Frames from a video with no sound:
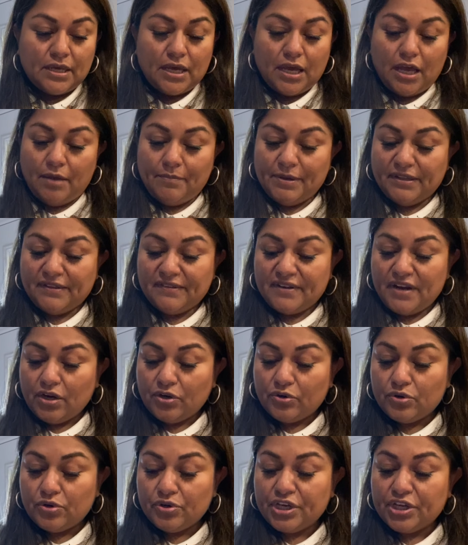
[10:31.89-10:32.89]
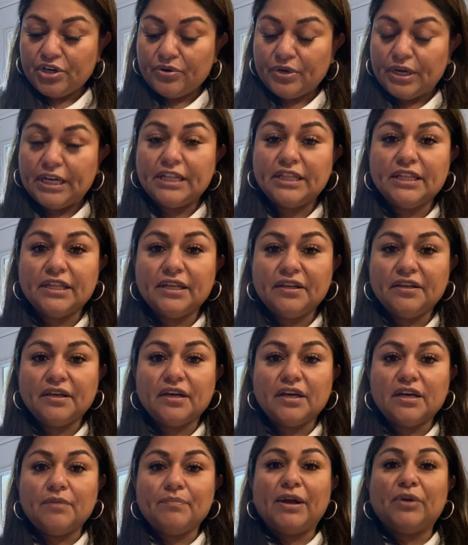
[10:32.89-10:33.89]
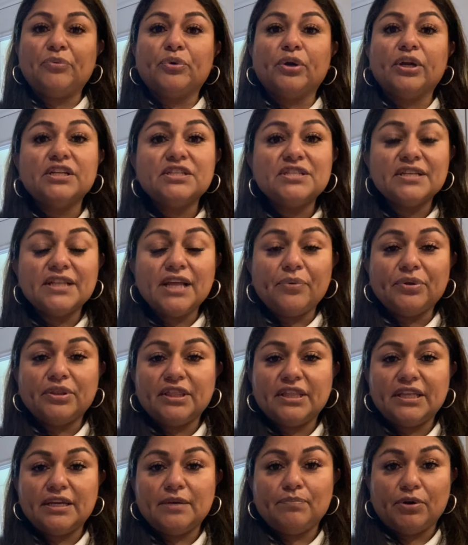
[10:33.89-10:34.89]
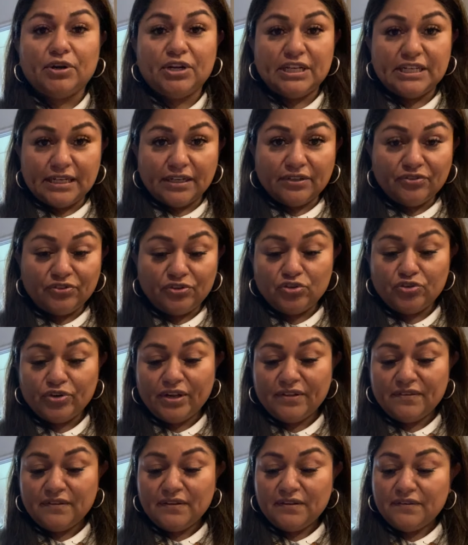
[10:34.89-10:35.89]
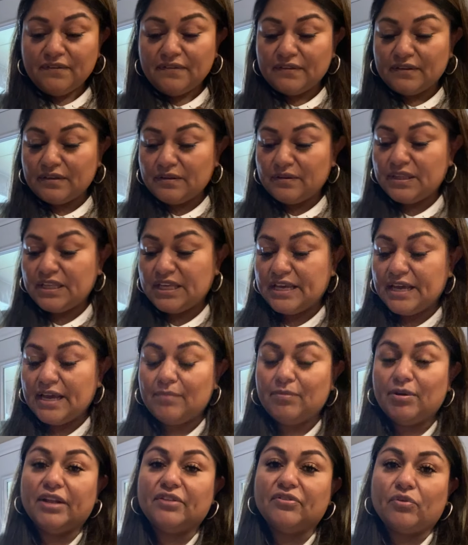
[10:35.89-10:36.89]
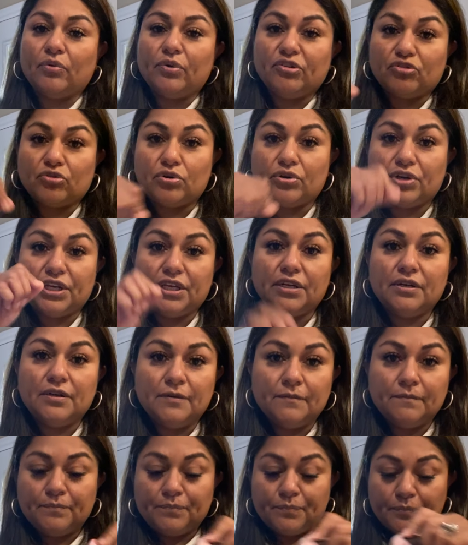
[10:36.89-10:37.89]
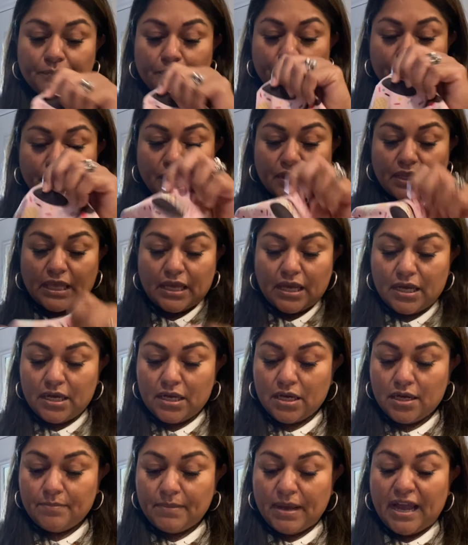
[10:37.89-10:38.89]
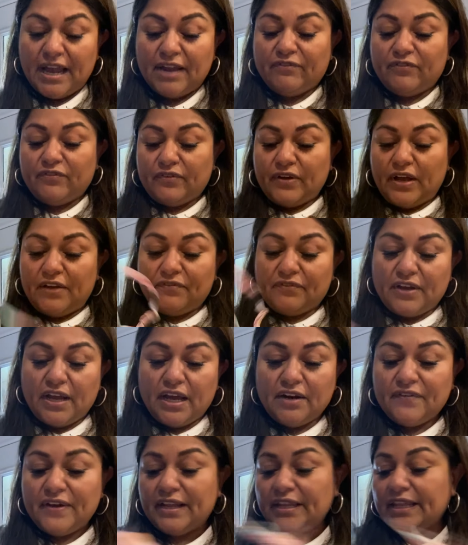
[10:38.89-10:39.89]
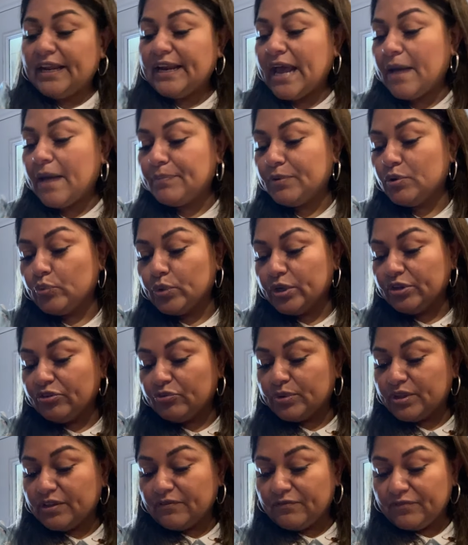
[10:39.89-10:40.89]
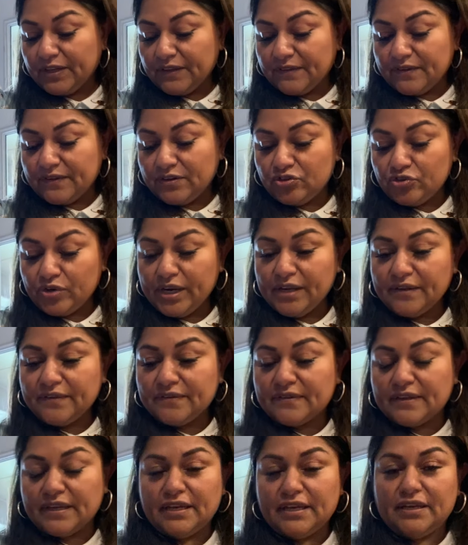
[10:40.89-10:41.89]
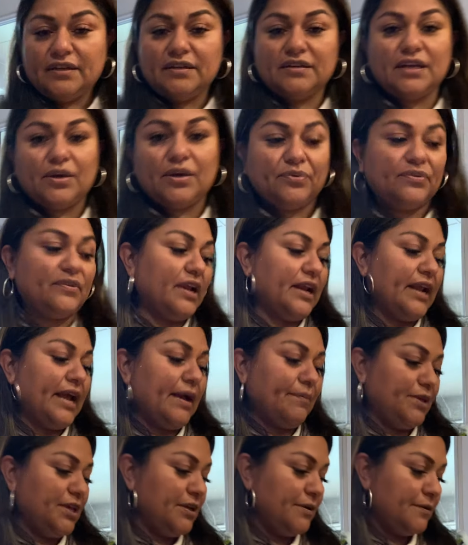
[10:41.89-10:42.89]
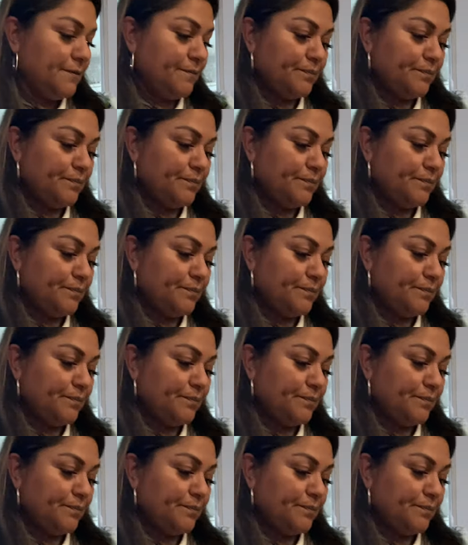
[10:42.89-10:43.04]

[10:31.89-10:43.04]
It's not crooked or anything. I run into that with the Bernie Dexter dresses. The hemline's always crooked. I've kind of had that happen once with the Vixen dress, and I was not happy.